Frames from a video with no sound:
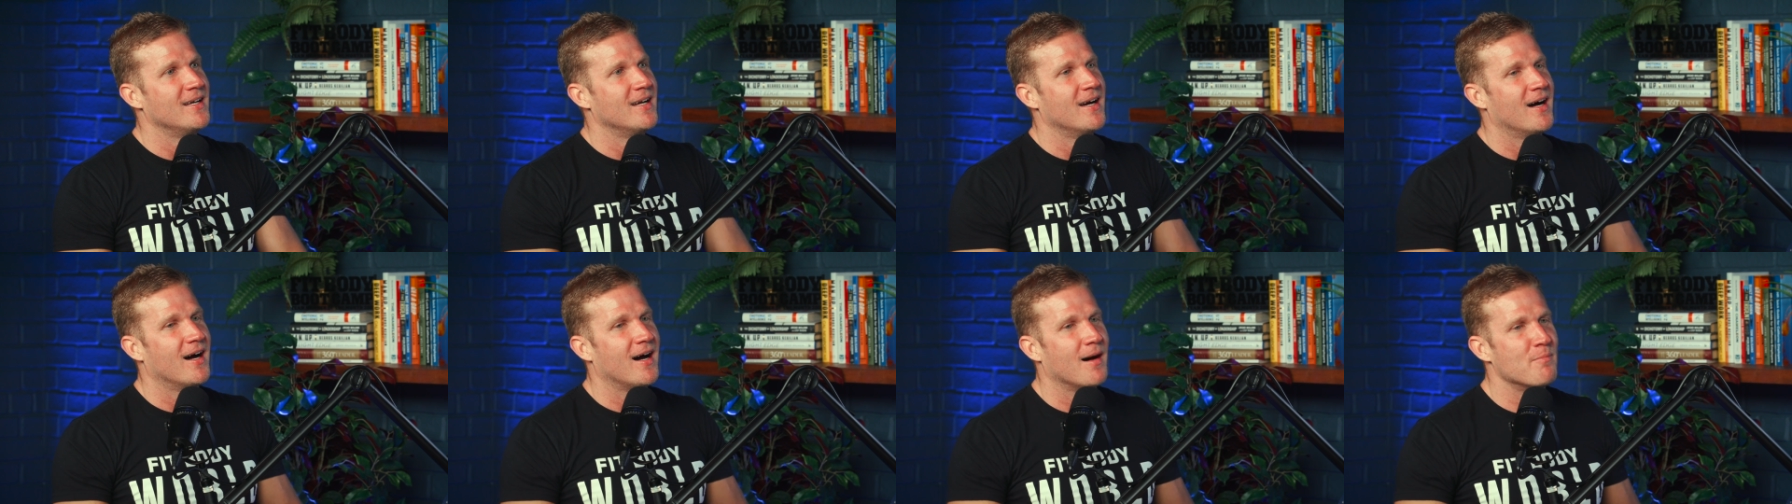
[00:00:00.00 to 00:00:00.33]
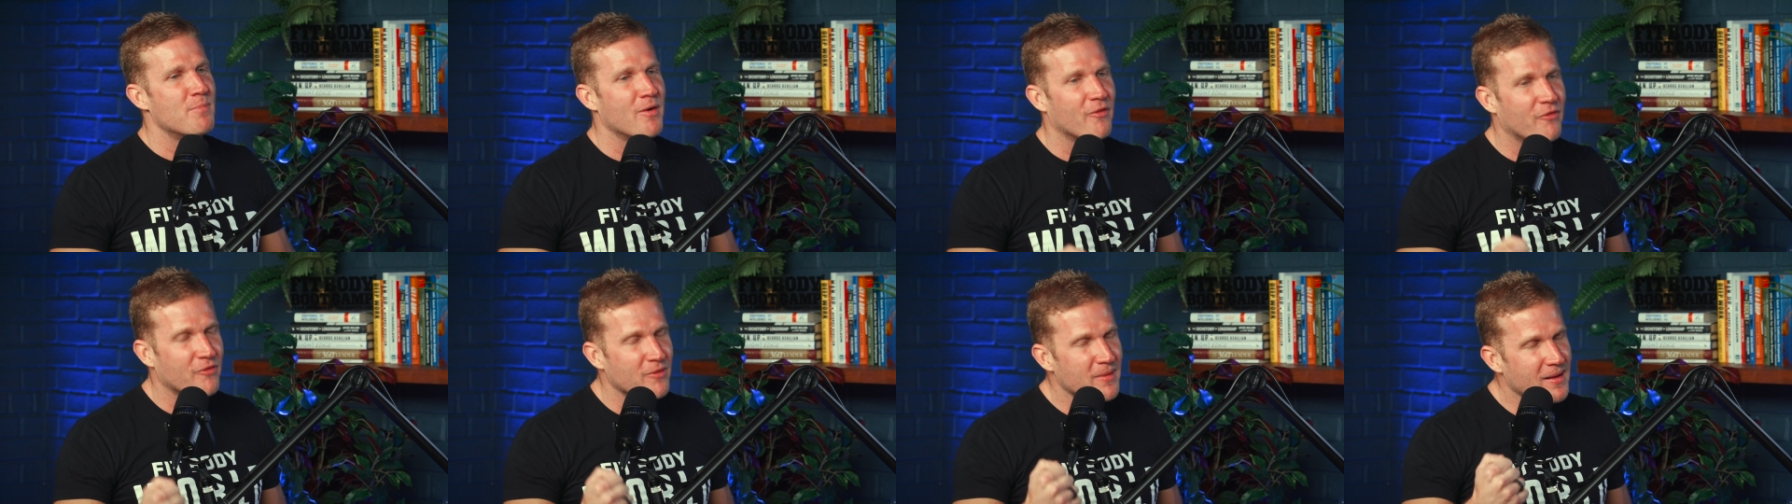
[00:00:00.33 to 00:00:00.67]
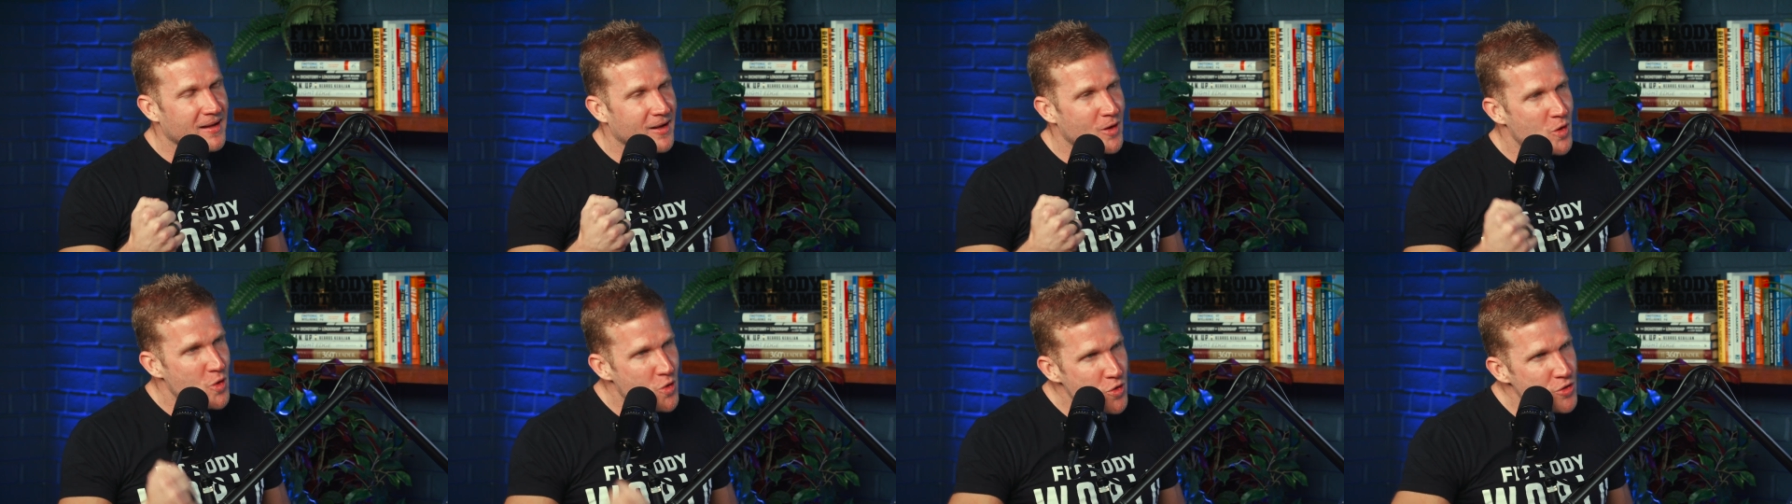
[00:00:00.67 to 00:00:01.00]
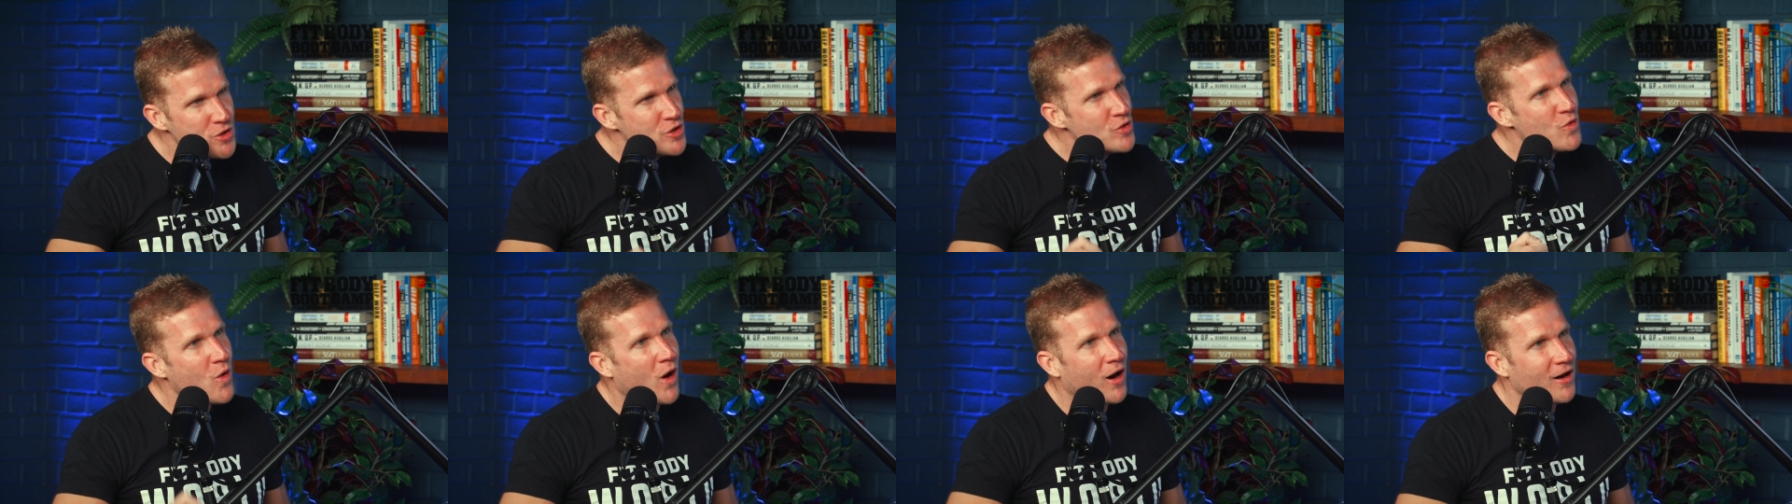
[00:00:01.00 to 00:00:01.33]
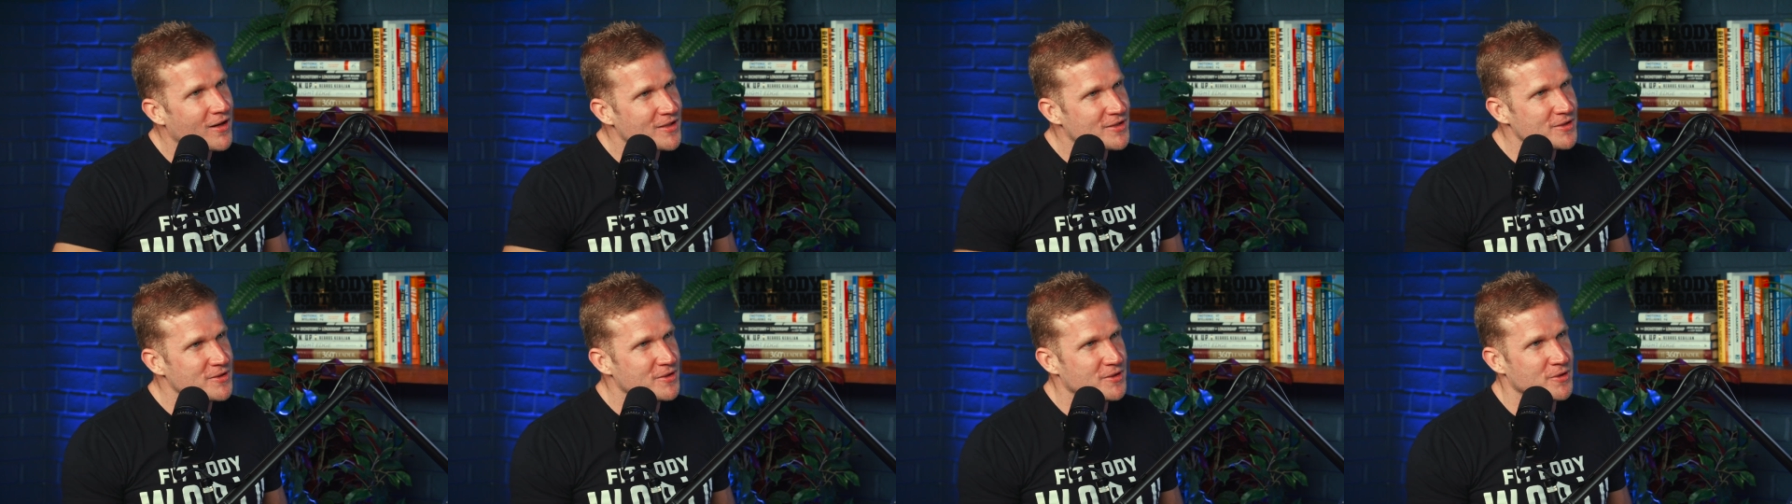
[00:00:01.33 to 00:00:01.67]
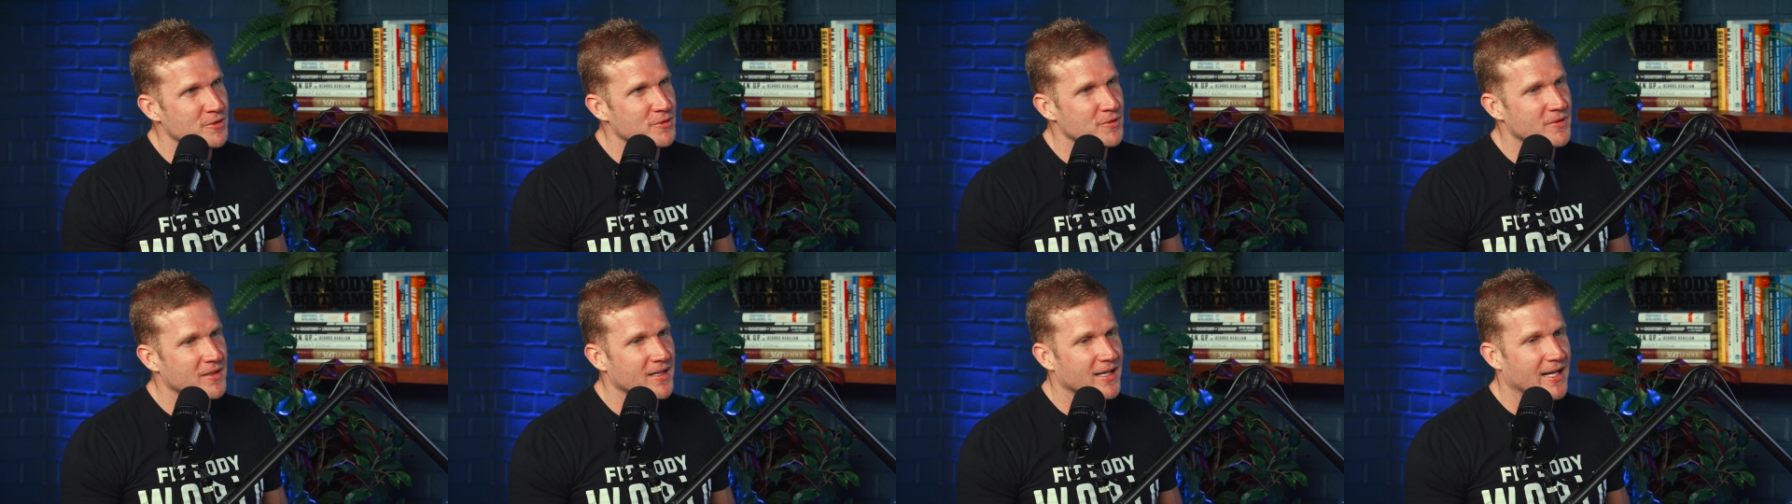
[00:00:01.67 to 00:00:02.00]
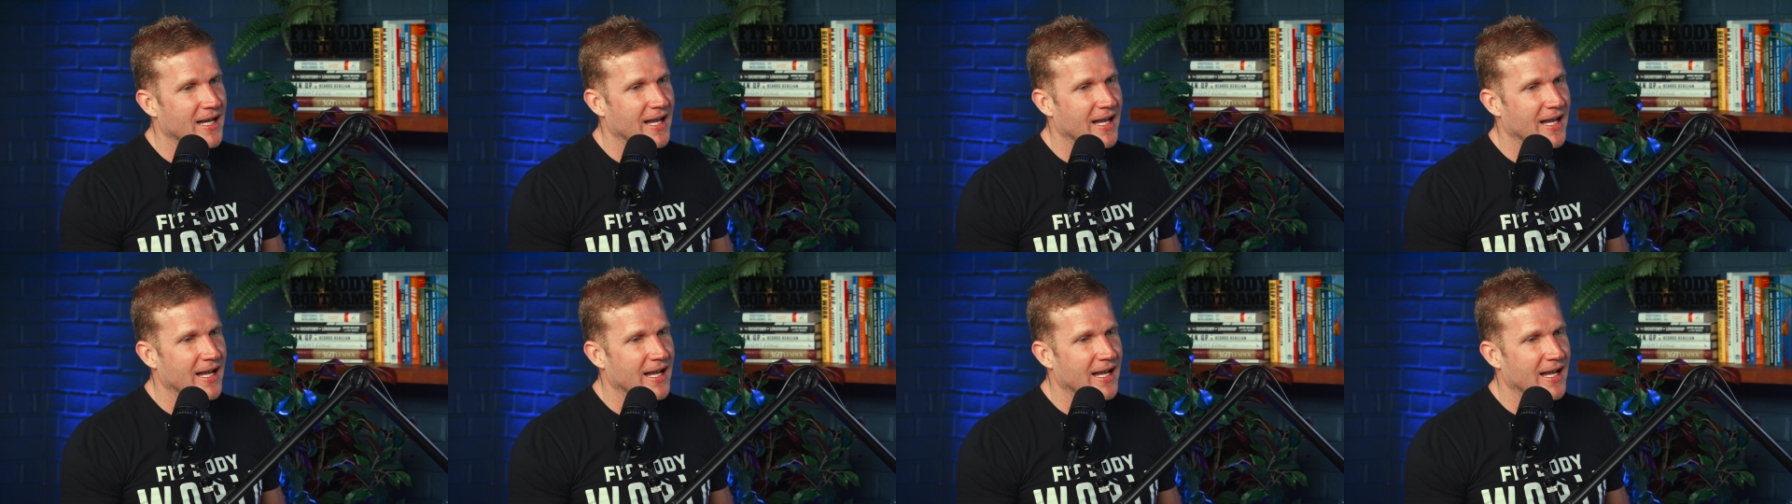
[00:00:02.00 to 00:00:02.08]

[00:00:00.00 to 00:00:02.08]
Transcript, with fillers: uh, but freeing who you are as a dude.